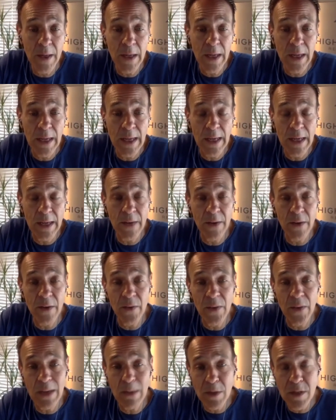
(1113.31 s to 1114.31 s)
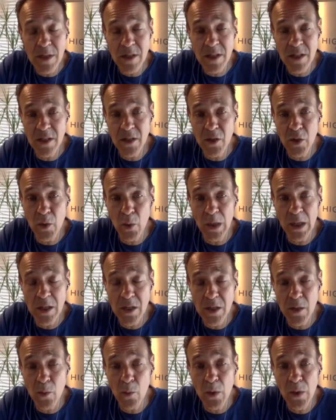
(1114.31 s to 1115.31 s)
And that was the
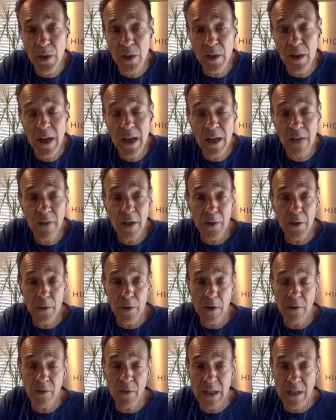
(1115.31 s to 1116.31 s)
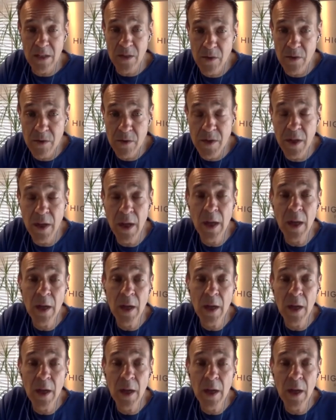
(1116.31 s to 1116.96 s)
situation with a lot of other investors